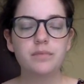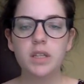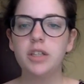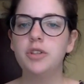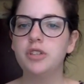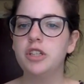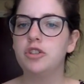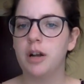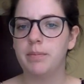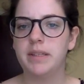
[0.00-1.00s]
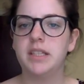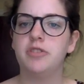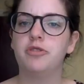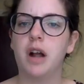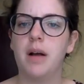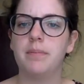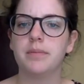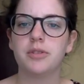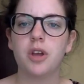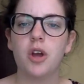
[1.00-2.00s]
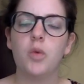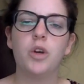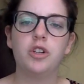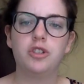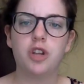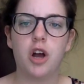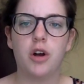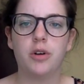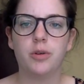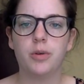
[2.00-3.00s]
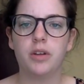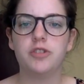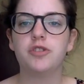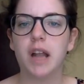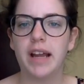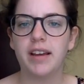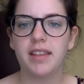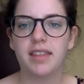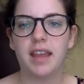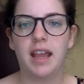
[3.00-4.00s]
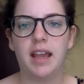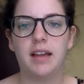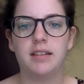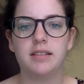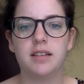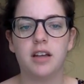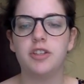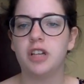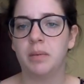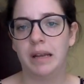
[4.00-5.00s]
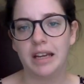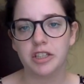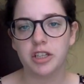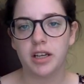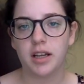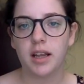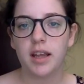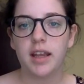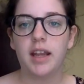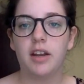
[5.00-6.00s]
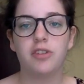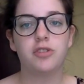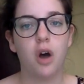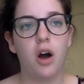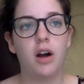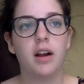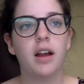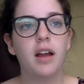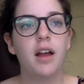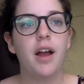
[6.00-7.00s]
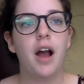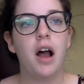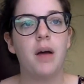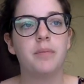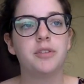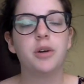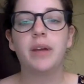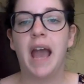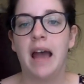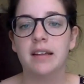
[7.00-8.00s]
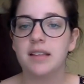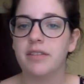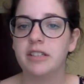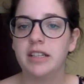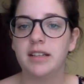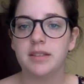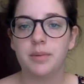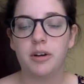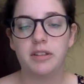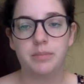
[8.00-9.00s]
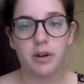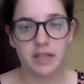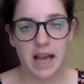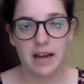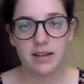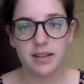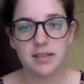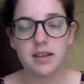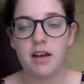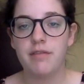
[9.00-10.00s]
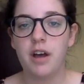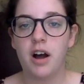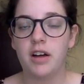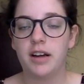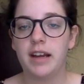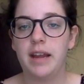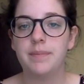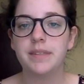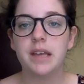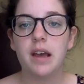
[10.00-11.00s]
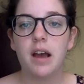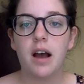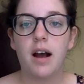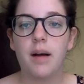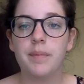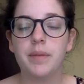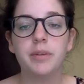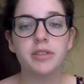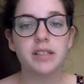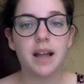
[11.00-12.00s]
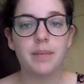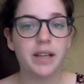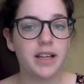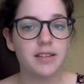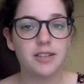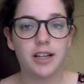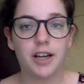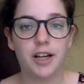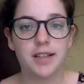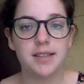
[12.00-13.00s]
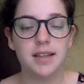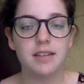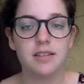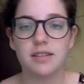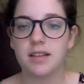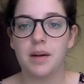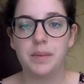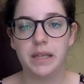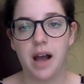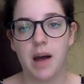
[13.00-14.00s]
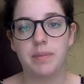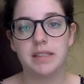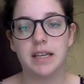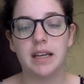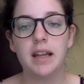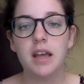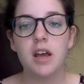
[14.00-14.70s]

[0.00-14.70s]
Usually trumpets and drums would show strength and determination in a song. So Katniss Everdeen is the protagonist of the Hunger Games. The music that plays during her scenes is the complete opposite.